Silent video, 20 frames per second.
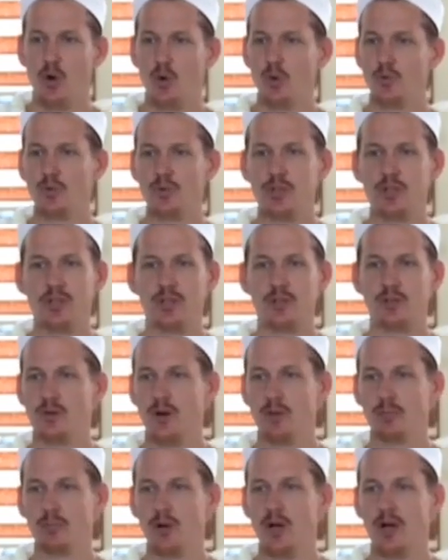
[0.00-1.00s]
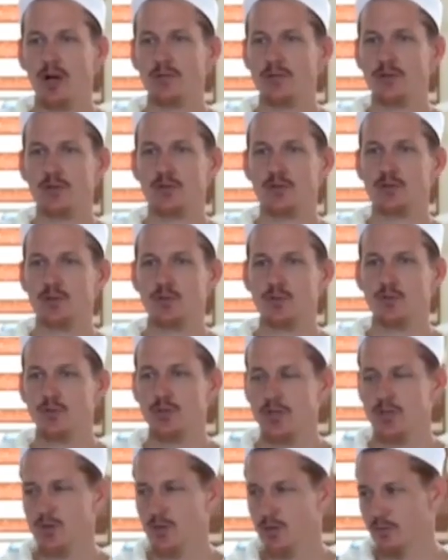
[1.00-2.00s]
only a prophet knows the
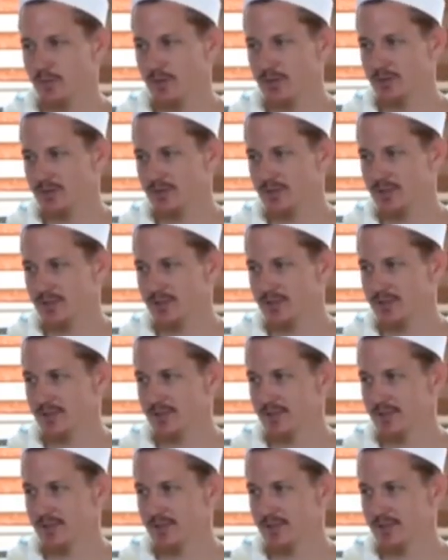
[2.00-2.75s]
true nature of prophecy.